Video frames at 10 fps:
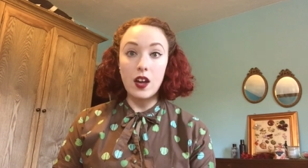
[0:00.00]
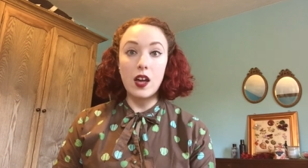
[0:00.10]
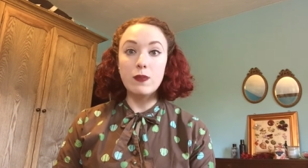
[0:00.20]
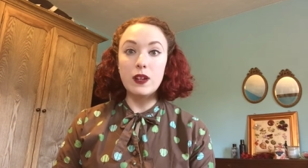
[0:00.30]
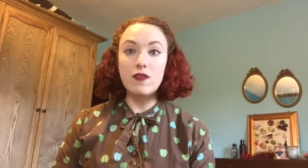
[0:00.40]
a
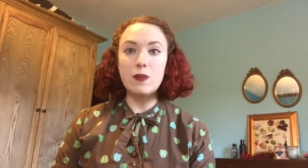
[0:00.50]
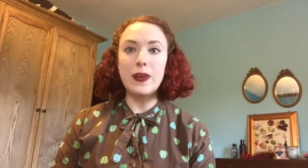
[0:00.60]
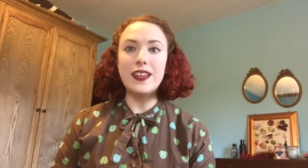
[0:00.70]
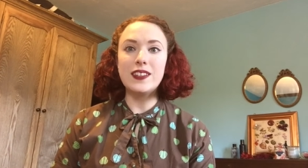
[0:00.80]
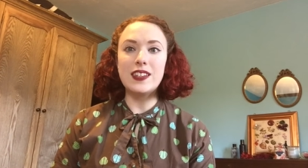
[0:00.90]
couple of the
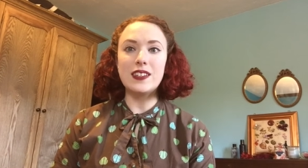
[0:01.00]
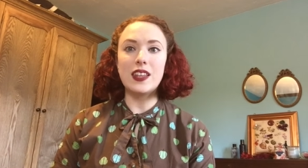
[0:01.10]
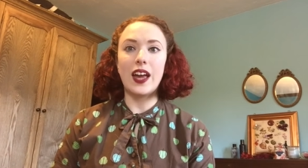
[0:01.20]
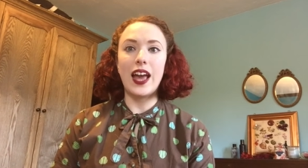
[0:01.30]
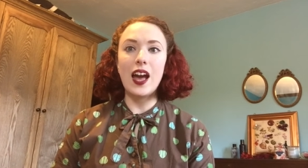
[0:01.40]
pieces
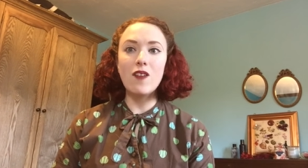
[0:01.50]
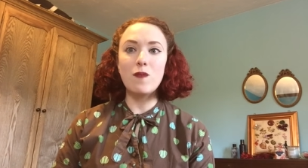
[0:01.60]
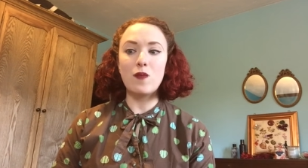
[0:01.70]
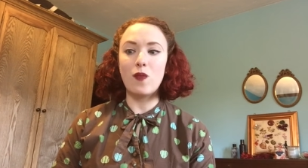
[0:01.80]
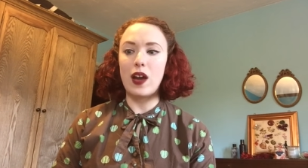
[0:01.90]
that I
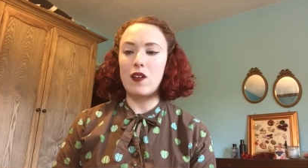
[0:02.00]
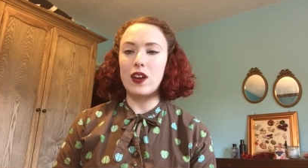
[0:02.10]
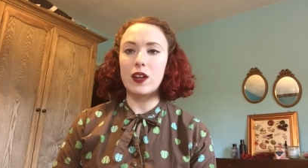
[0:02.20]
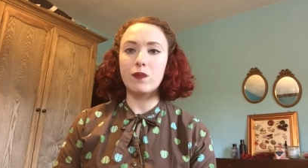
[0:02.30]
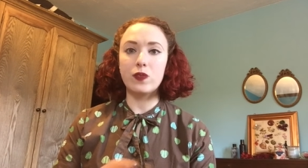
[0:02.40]
have been
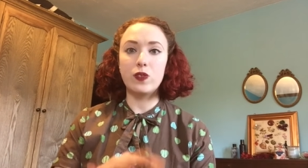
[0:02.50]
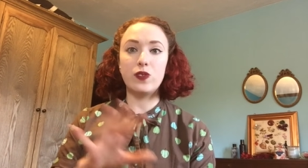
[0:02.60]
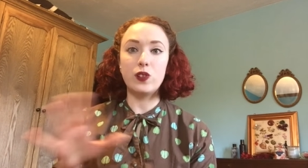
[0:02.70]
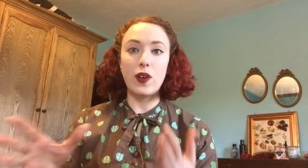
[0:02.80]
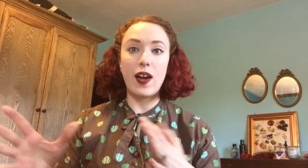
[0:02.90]
wearing
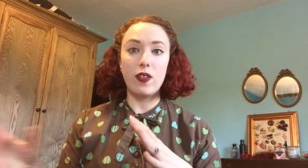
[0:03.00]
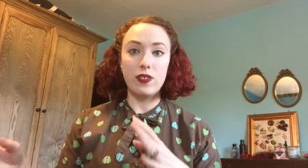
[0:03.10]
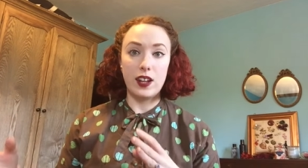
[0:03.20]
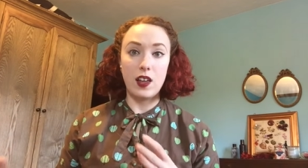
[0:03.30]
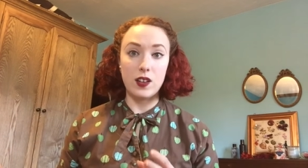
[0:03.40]

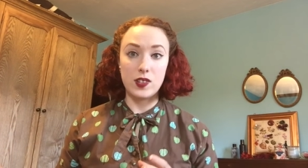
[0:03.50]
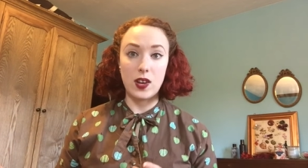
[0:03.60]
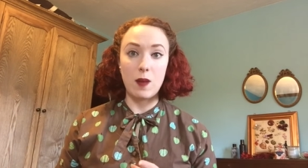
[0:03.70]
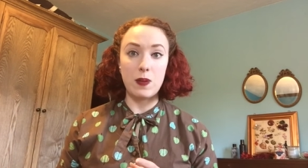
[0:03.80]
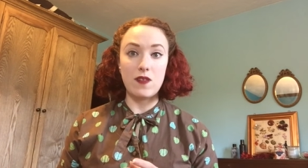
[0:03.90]
throughout the last
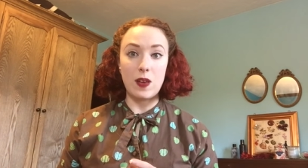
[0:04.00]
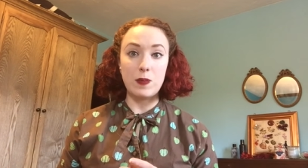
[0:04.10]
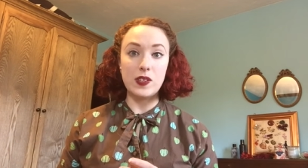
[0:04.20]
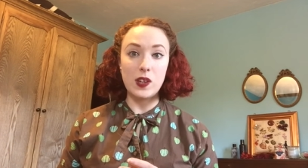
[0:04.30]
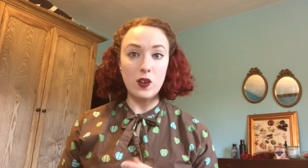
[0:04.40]
couple of
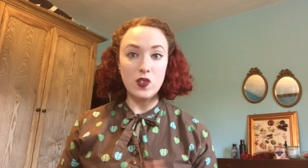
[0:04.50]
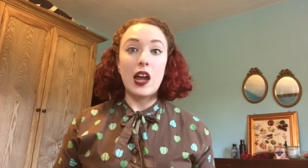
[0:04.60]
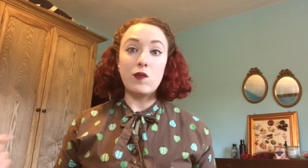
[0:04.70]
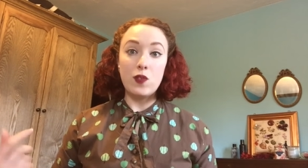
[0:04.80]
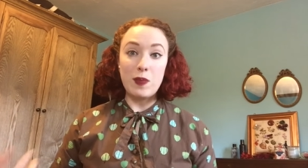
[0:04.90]
episodes.
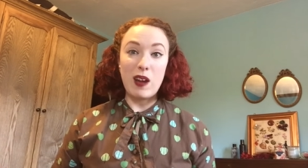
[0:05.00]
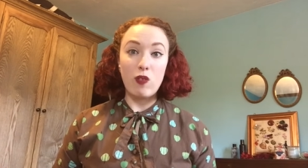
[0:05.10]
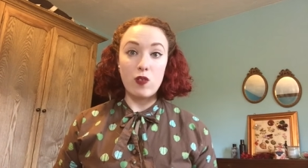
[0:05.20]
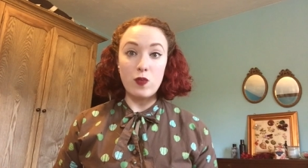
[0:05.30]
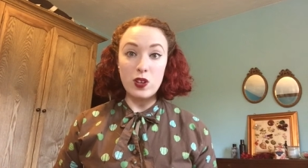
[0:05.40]
And from
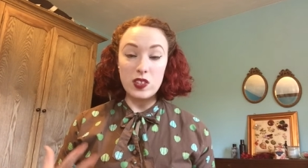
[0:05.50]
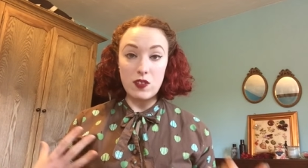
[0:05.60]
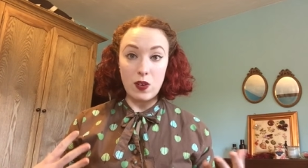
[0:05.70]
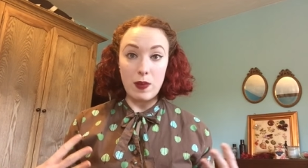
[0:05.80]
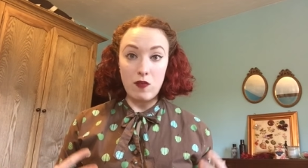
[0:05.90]
now onwards,
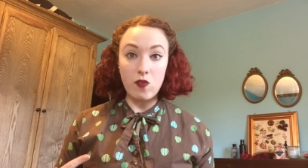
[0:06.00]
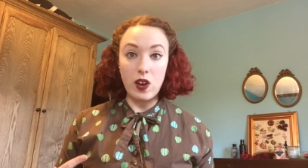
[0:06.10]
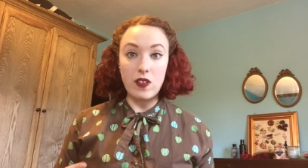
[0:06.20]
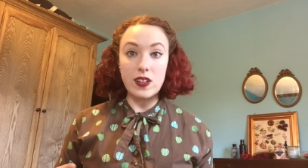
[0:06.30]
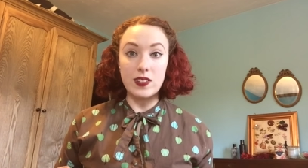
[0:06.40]
if I'm ever
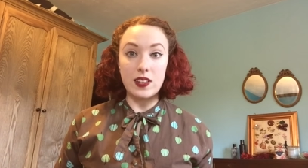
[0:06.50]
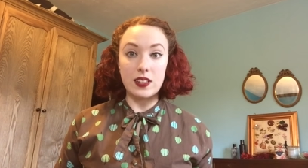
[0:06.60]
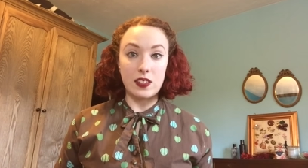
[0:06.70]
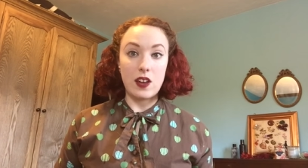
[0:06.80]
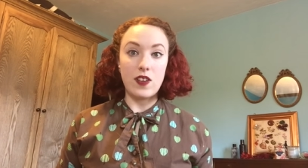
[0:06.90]
wearing
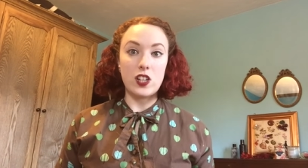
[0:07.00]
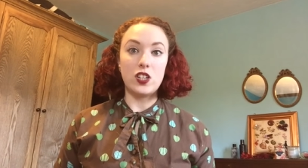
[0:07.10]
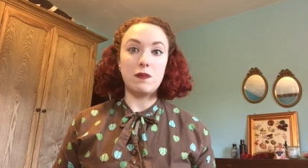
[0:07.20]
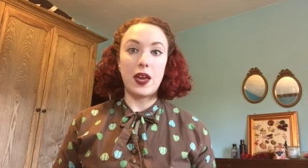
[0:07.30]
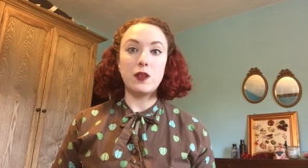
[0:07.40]
something that I've
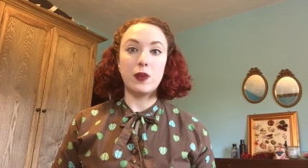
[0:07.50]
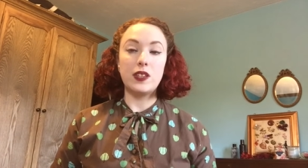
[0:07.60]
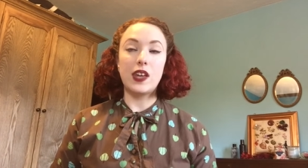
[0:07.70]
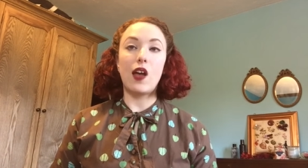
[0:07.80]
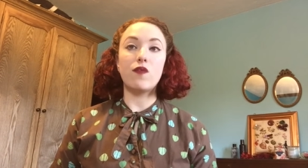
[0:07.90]
actually made
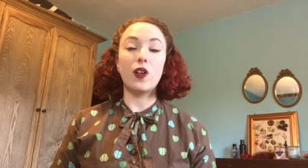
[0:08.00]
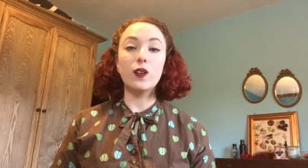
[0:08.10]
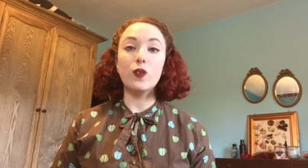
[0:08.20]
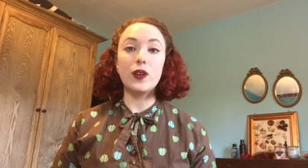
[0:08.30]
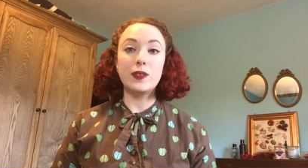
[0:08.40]
myself, I'll
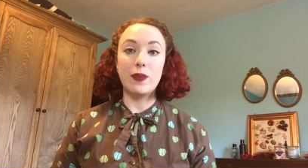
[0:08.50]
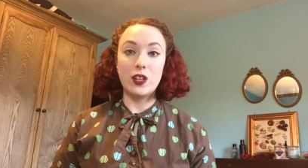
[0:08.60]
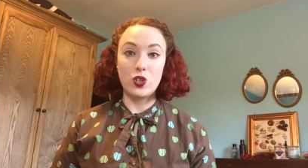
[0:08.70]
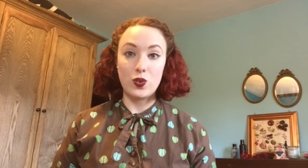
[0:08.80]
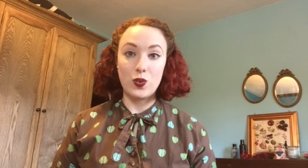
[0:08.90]
always
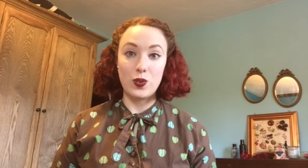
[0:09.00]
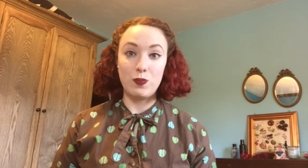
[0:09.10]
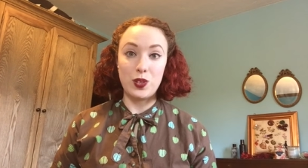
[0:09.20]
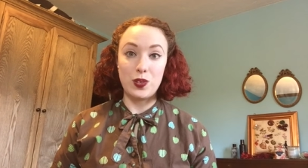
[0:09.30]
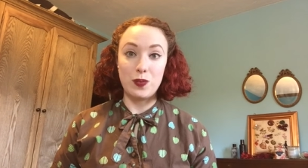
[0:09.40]
make sure
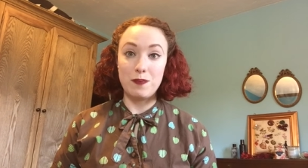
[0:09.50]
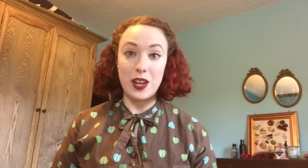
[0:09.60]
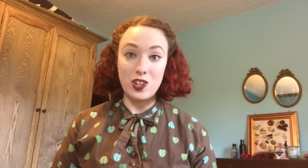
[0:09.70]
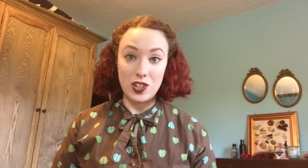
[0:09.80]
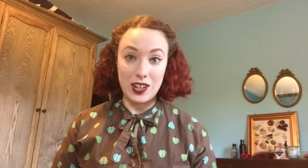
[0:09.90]
to
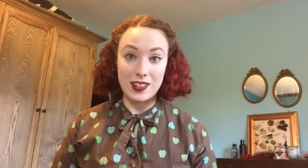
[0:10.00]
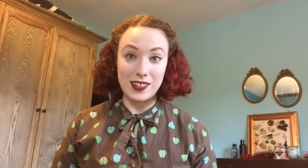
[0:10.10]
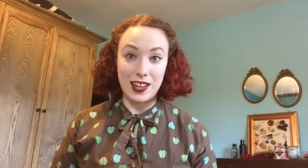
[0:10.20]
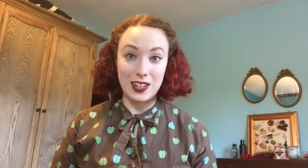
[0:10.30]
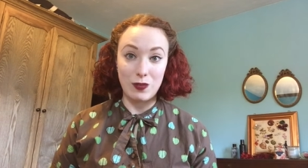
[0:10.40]
mention
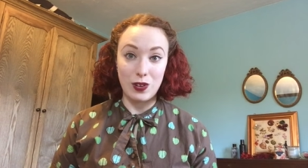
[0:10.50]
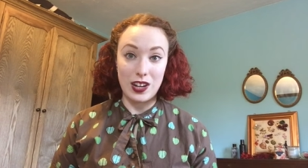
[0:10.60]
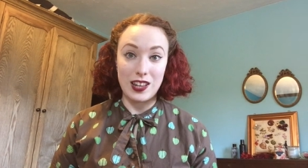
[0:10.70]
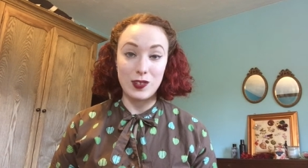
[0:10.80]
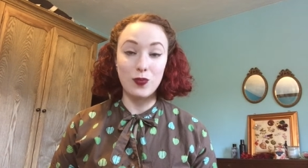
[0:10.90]
exactly what
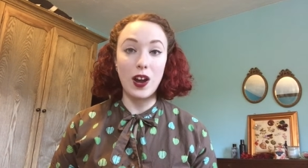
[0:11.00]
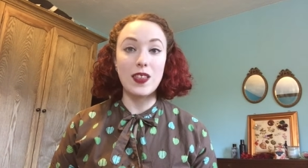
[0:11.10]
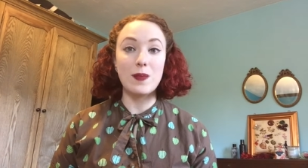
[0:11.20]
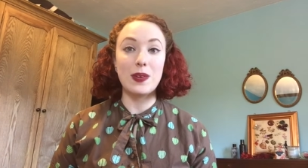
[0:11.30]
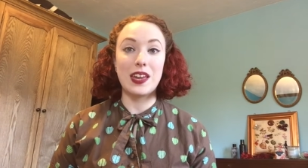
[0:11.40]
it is right
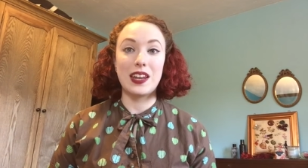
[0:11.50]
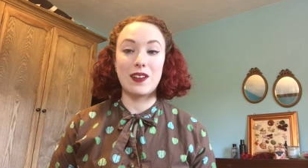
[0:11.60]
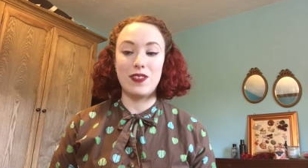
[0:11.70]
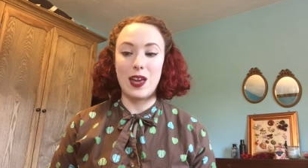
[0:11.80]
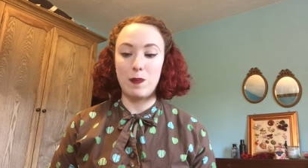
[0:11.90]
at the
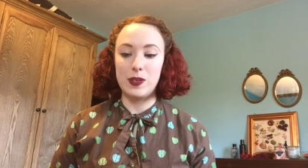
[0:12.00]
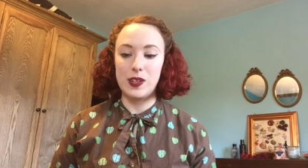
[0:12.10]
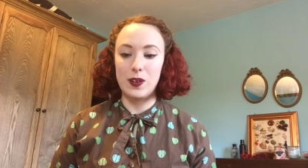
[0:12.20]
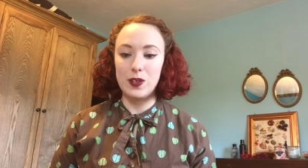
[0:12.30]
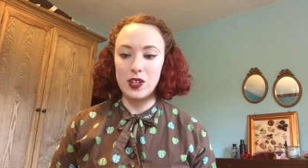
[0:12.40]
beginning of the
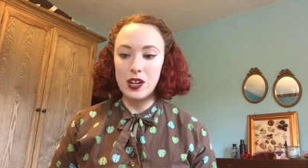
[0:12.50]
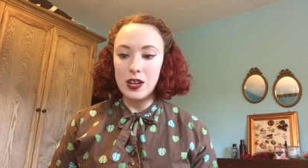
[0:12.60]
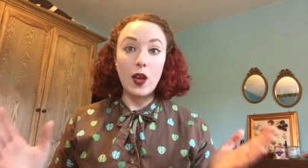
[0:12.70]
episode.